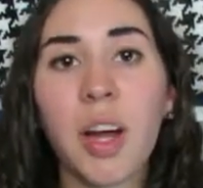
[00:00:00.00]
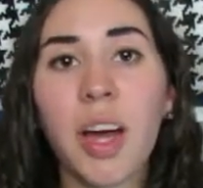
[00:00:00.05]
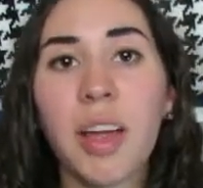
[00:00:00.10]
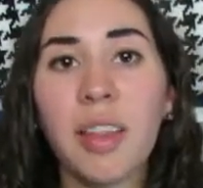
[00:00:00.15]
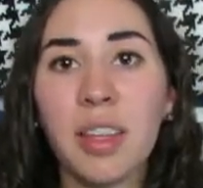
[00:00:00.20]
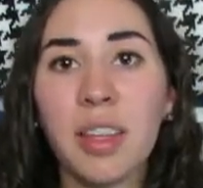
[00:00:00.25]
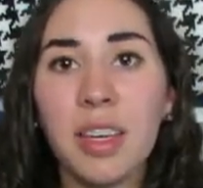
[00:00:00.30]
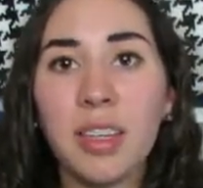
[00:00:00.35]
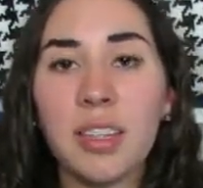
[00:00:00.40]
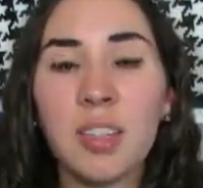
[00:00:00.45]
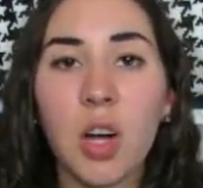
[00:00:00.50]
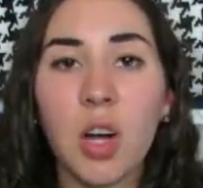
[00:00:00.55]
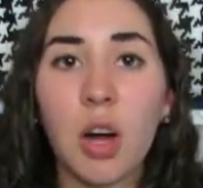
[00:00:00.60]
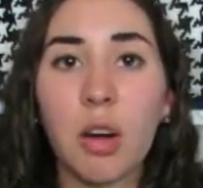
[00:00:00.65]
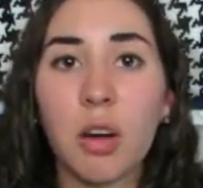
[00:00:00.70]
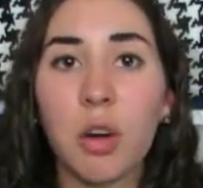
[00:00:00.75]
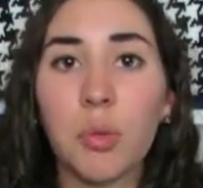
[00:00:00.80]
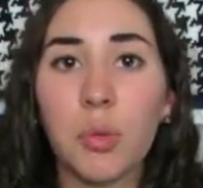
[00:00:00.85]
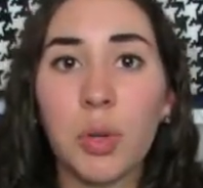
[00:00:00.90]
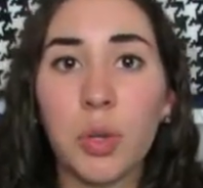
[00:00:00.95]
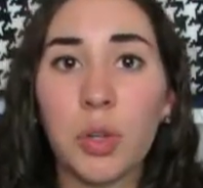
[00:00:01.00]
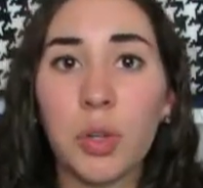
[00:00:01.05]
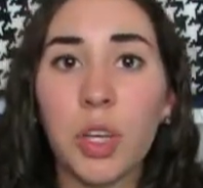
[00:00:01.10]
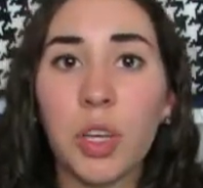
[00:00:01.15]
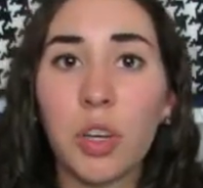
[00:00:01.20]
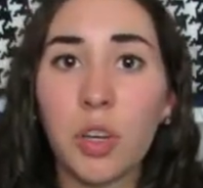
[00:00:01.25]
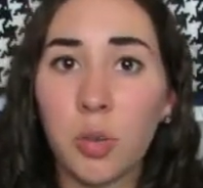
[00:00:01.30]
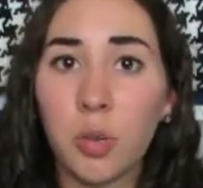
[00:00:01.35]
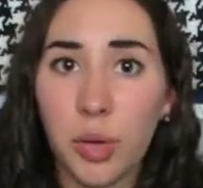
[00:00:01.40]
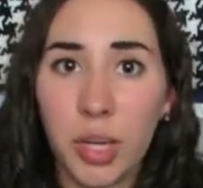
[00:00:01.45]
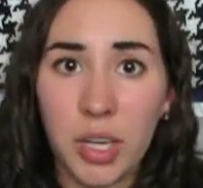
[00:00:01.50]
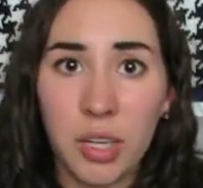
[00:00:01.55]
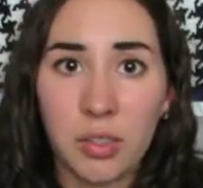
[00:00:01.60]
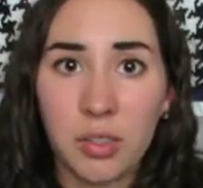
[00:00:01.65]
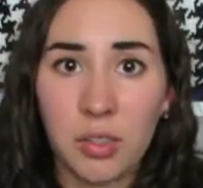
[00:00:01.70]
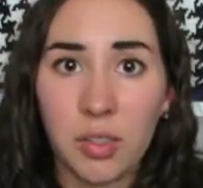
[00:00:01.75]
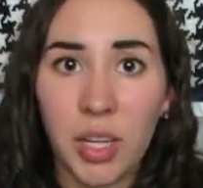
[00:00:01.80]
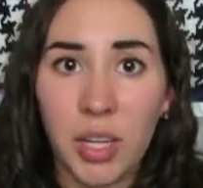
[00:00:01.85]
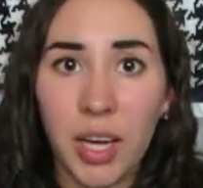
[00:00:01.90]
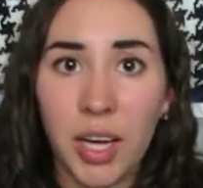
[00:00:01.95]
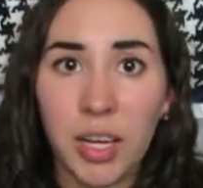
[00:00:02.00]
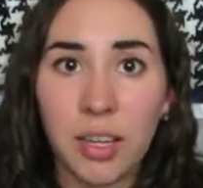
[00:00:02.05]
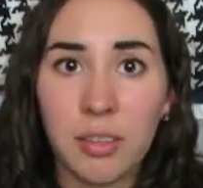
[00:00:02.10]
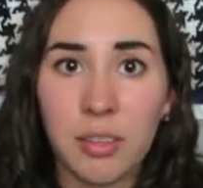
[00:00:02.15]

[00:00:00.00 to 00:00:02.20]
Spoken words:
and these are a really good way to do that.